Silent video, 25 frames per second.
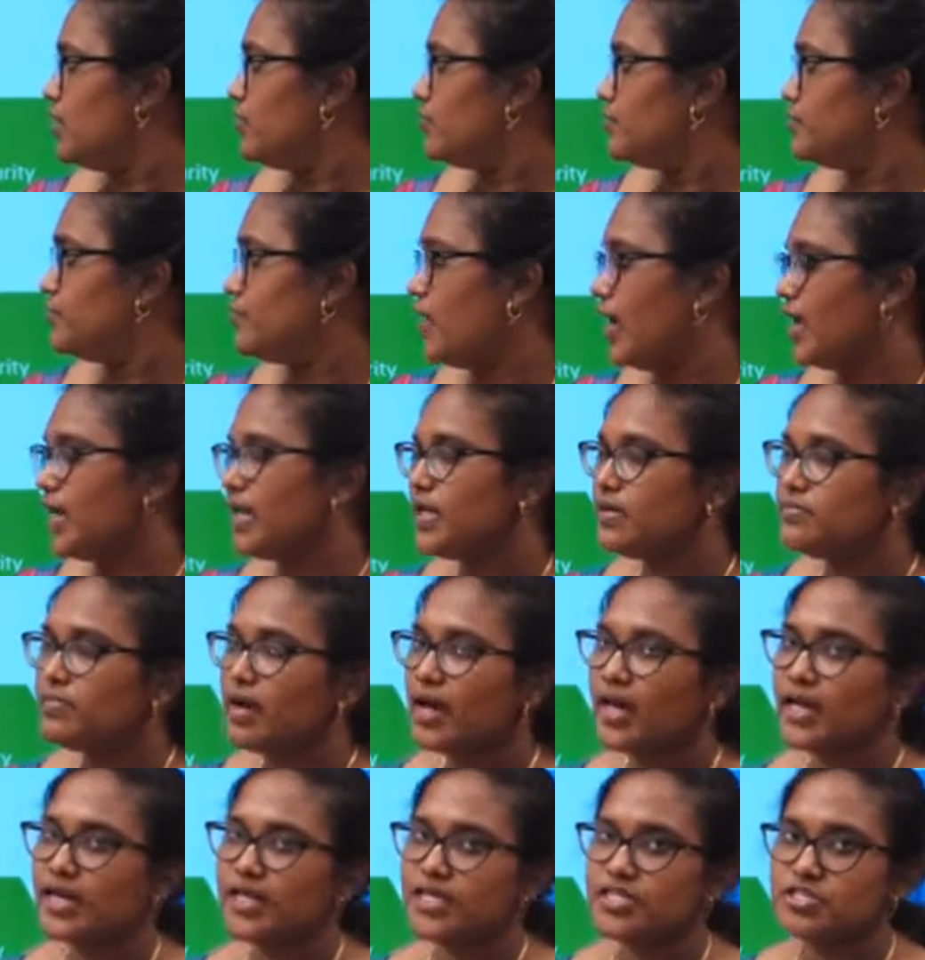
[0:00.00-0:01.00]
file
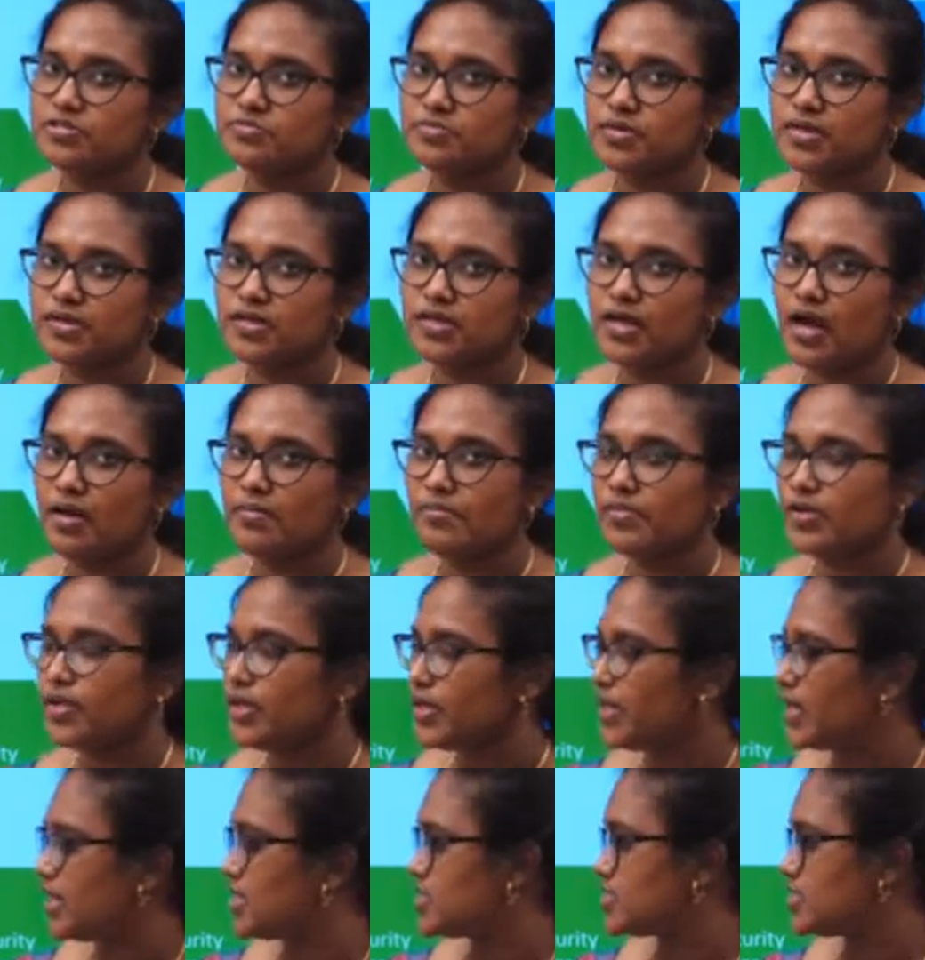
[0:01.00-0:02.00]
management,
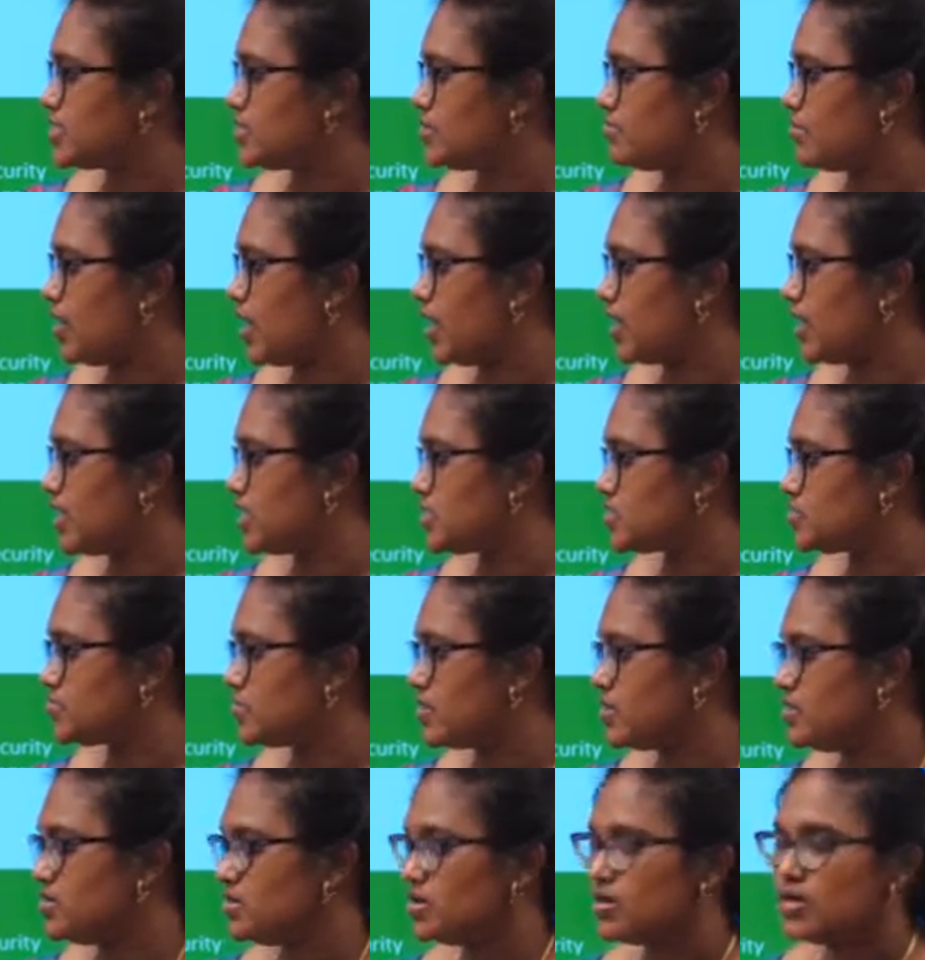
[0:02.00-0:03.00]
communication
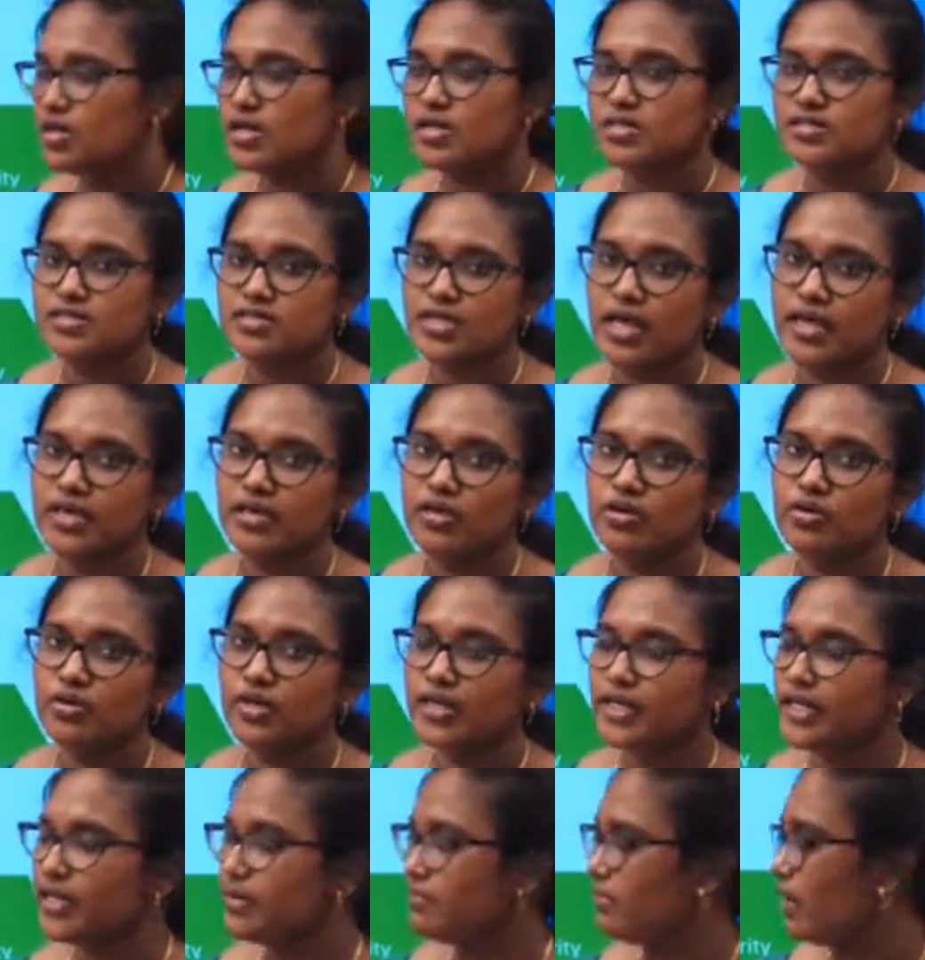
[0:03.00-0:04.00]
management,
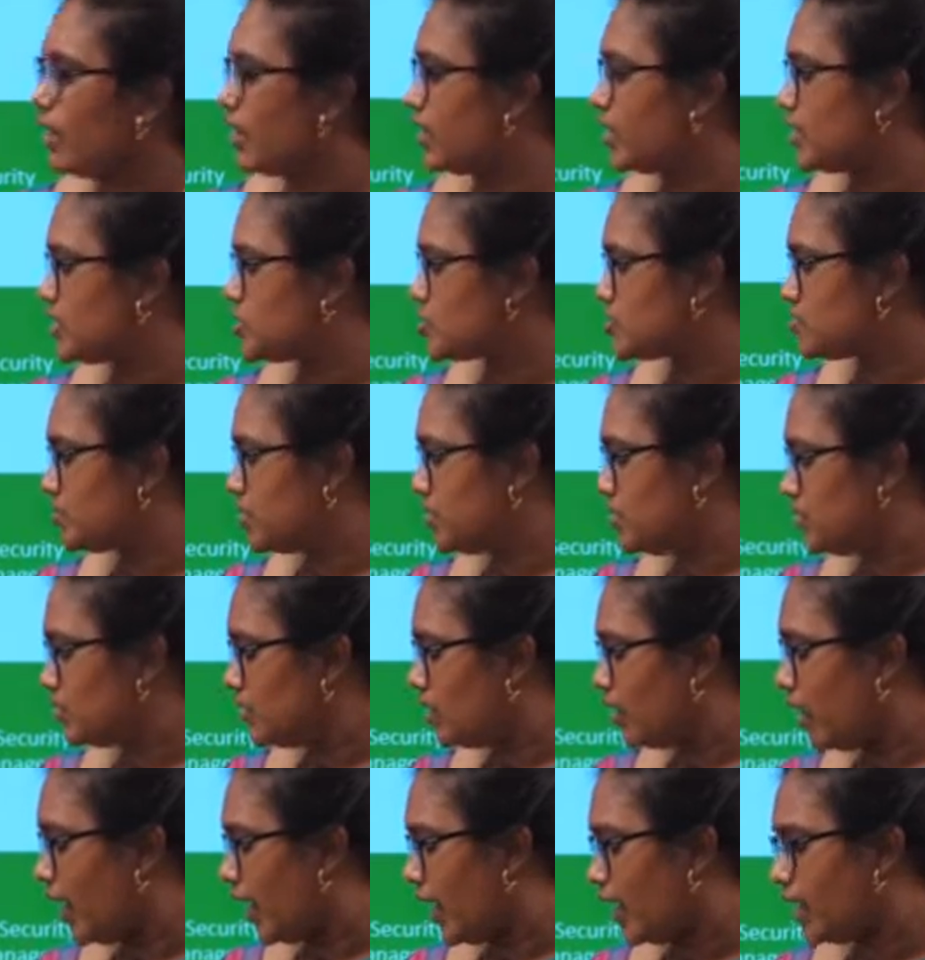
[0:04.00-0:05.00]
security management
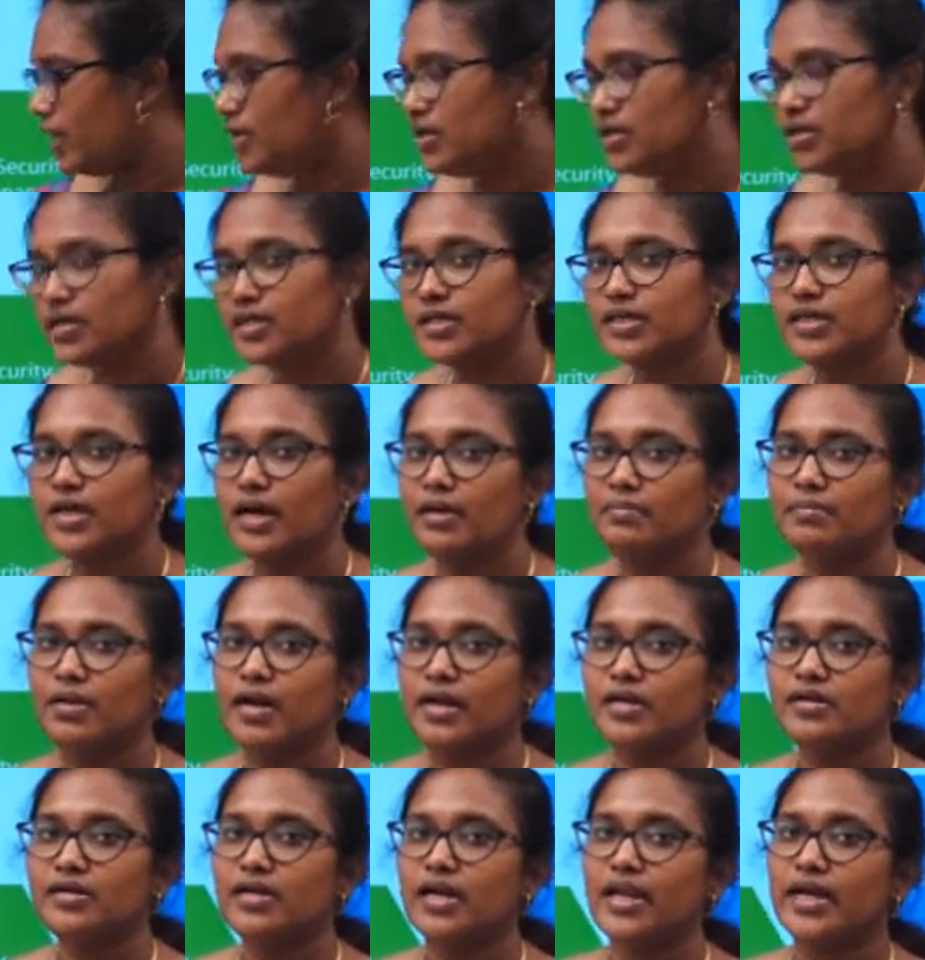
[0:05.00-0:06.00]
and
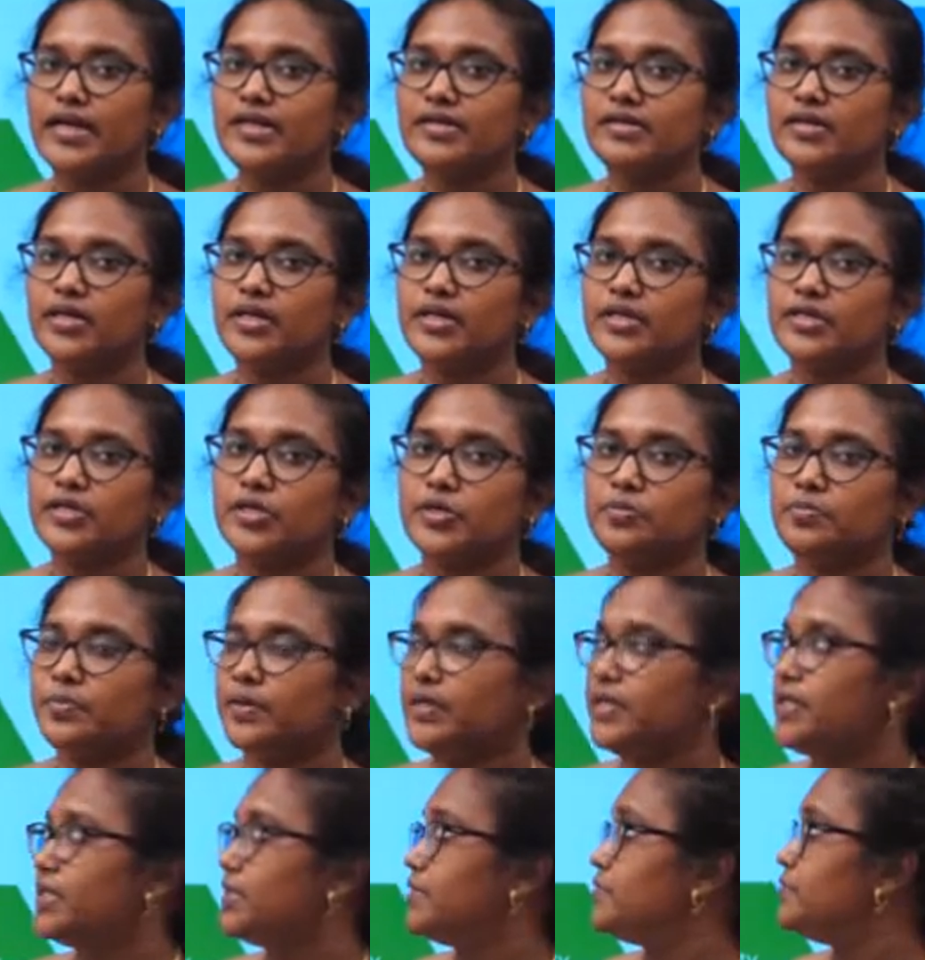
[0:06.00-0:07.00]
command line
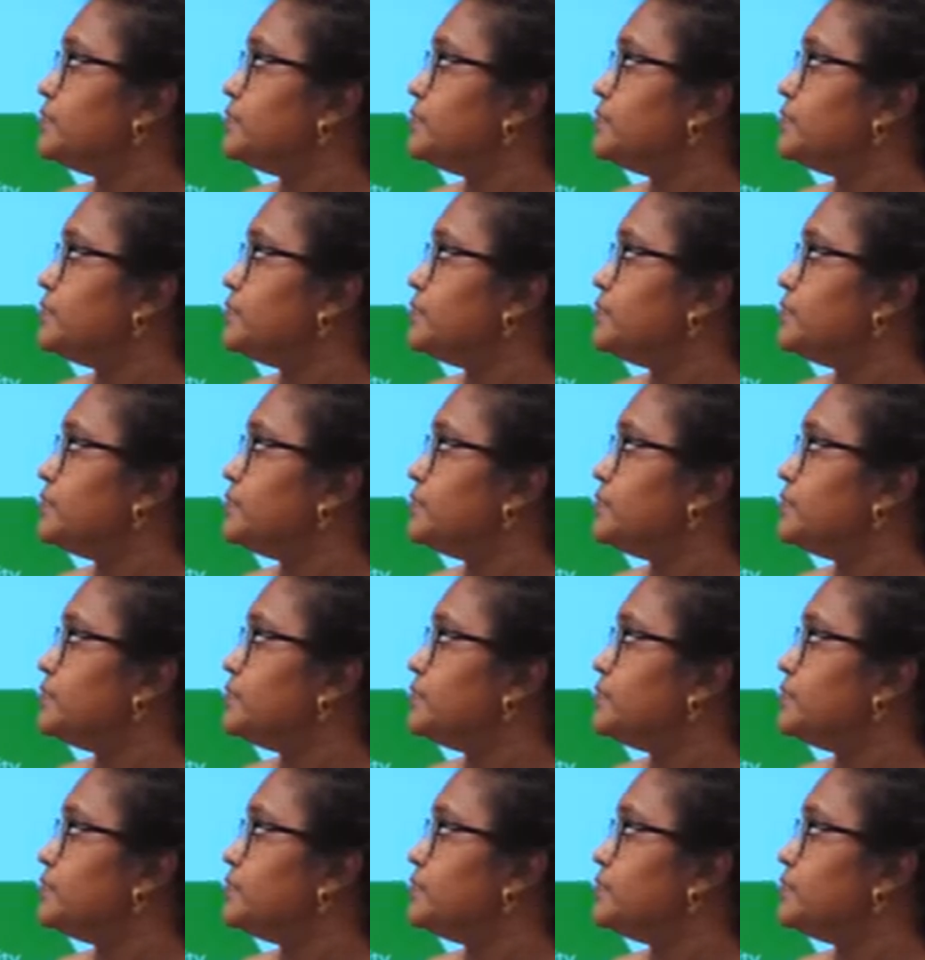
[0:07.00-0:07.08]
interpreter.